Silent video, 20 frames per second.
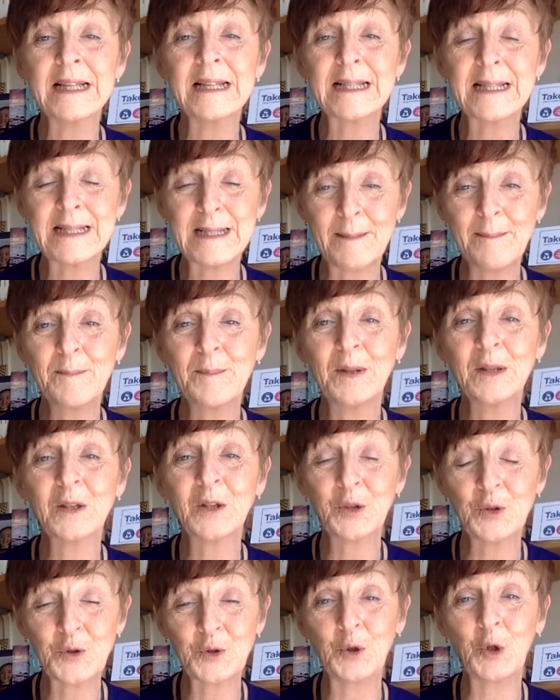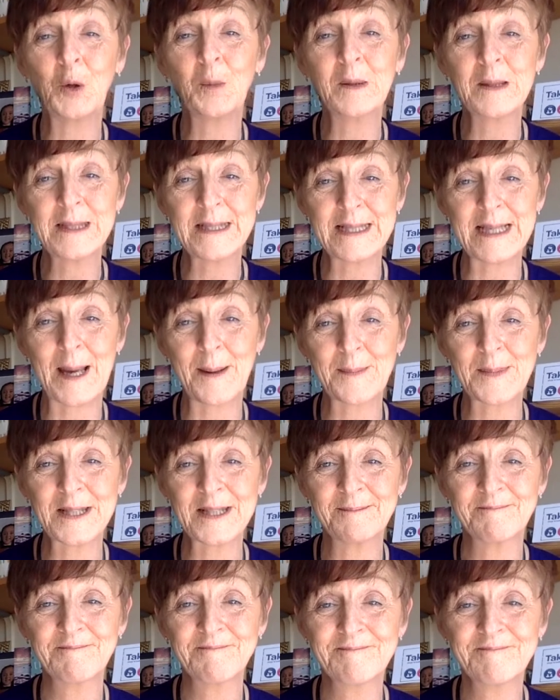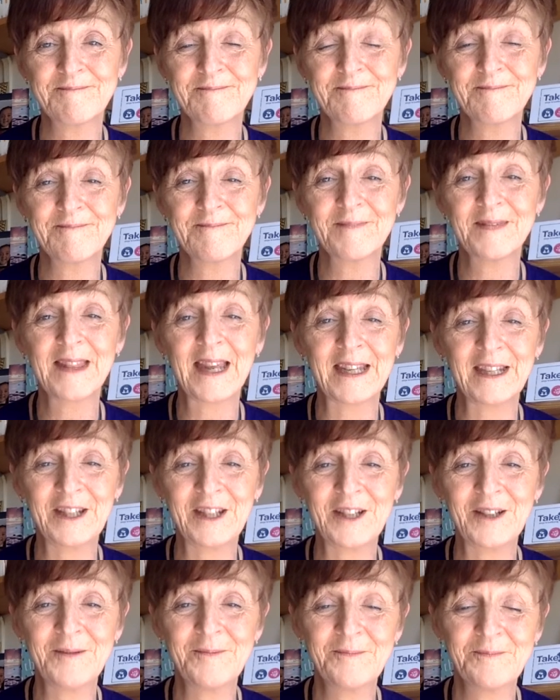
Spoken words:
simple, controllable steps. Thank you.